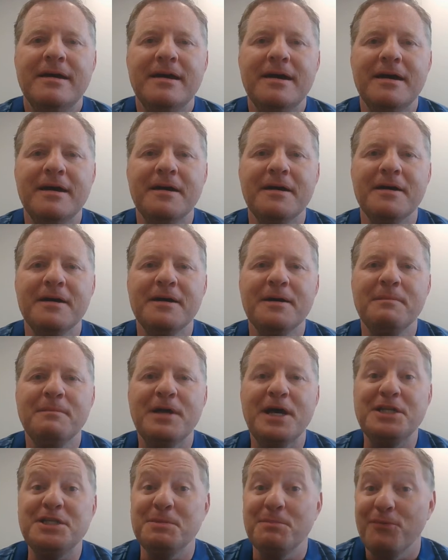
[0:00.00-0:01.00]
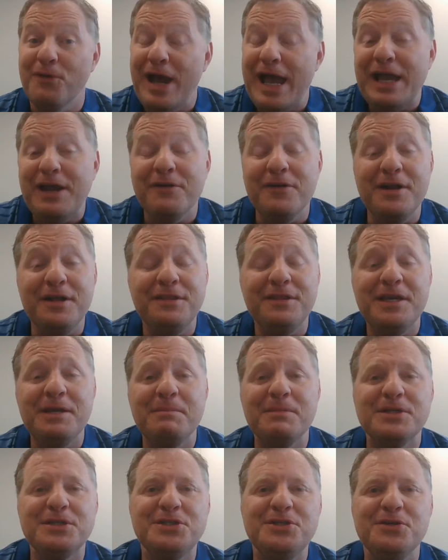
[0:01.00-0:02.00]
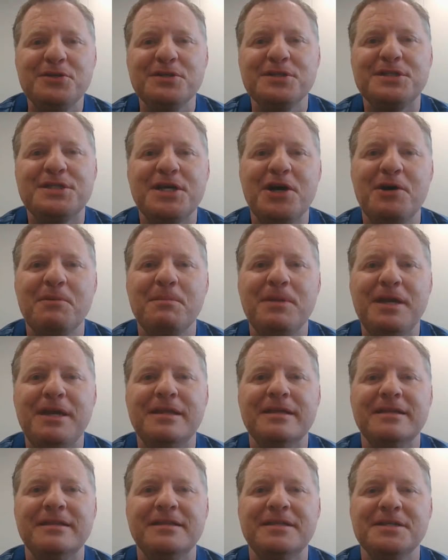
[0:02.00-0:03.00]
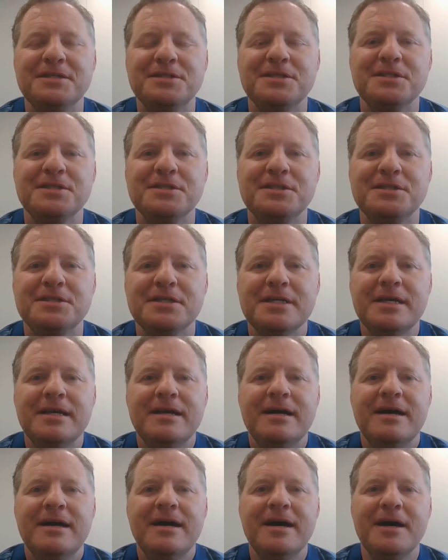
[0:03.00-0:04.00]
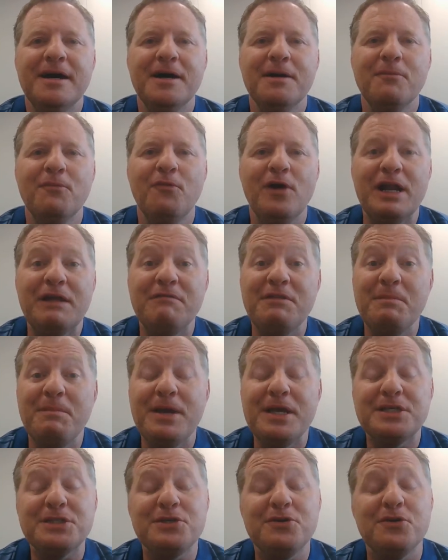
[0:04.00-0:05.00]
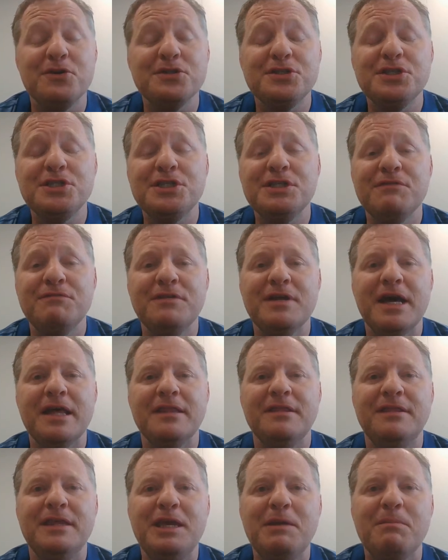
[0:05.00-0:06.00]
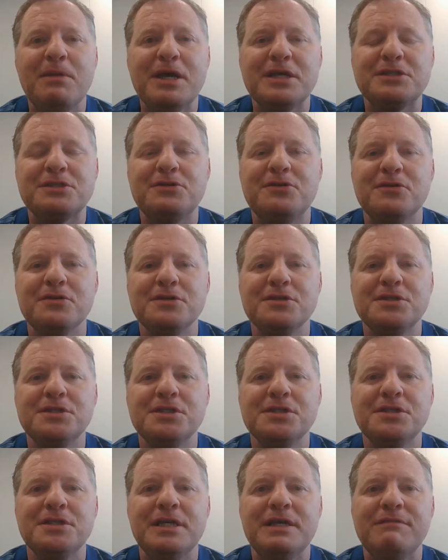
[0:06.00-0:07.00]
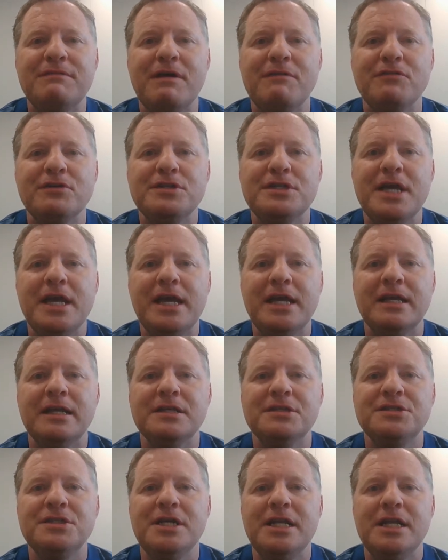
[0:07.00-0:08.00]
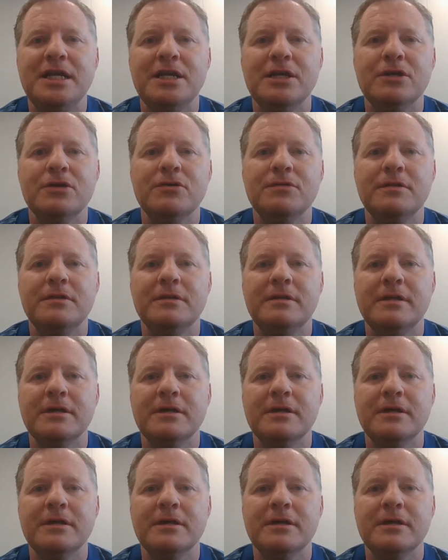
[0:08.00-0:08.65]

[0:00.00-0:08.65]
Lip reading: Not to brag or anything, but students tell me that this is one of the best courses, if not the best courses they've ever taken at CDU.